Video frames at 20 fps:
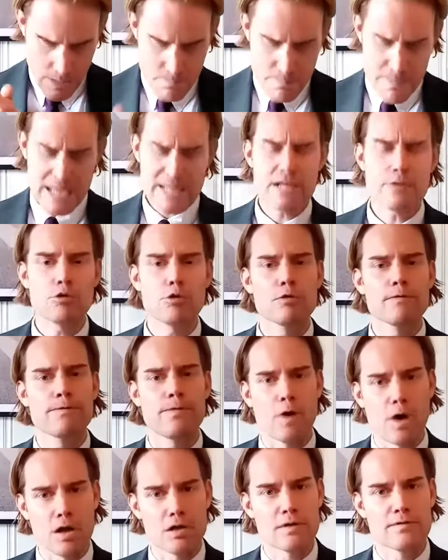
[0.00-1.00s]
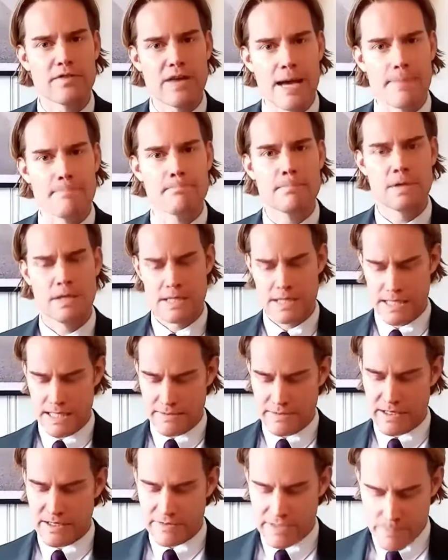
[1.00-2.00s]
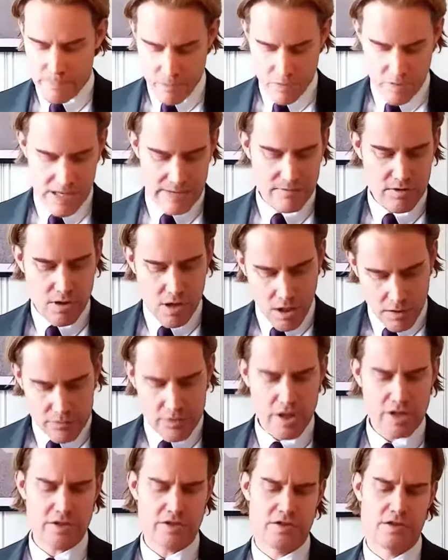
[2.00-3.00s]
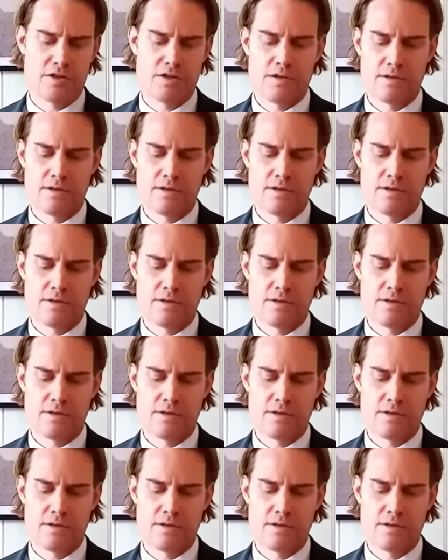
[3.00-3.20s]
Many will follow them in their depraved conduct.